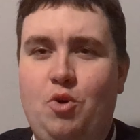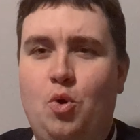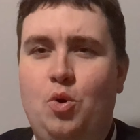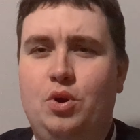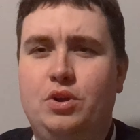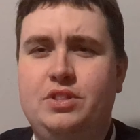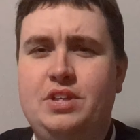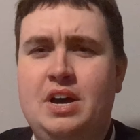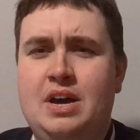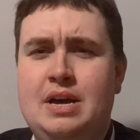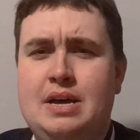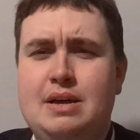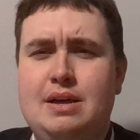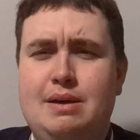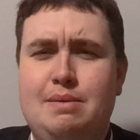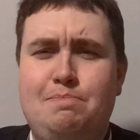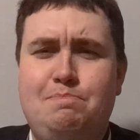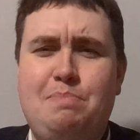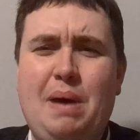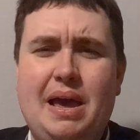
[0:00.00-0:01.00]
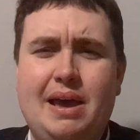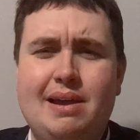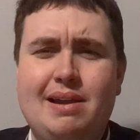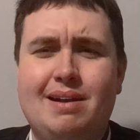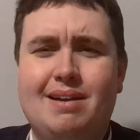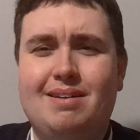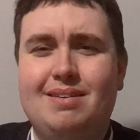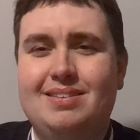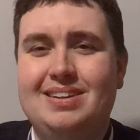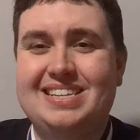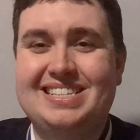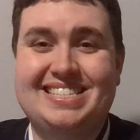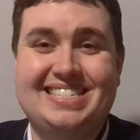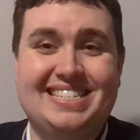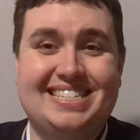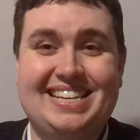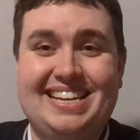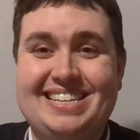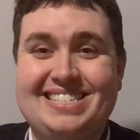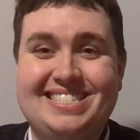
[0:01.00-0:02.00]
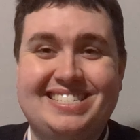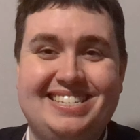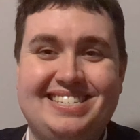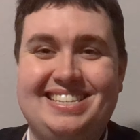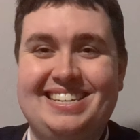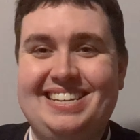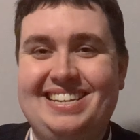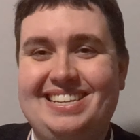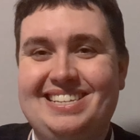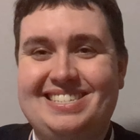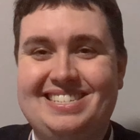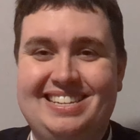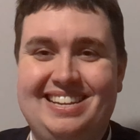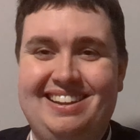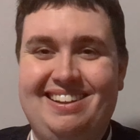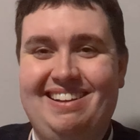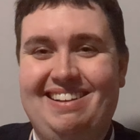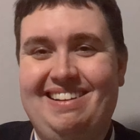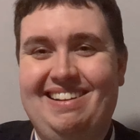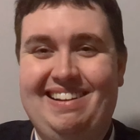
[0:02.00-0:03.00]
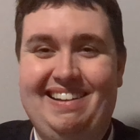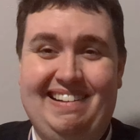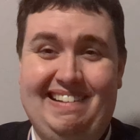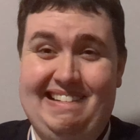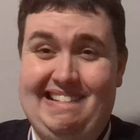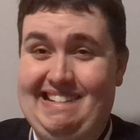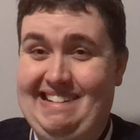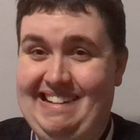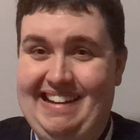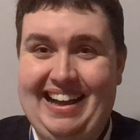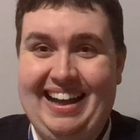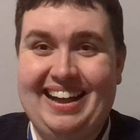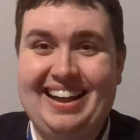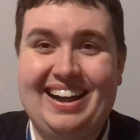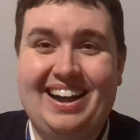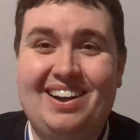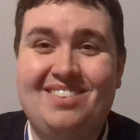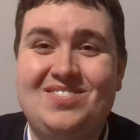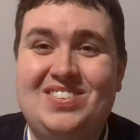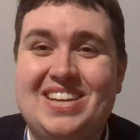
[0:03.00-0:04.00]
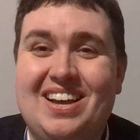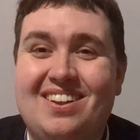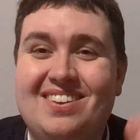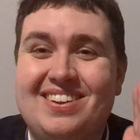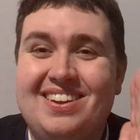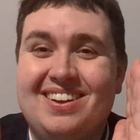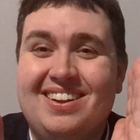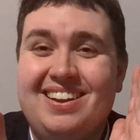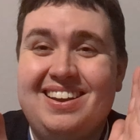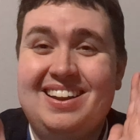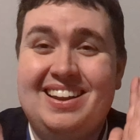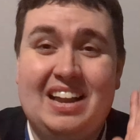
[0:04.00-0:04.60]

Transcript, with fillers: for the bare necessities. I'm telling you,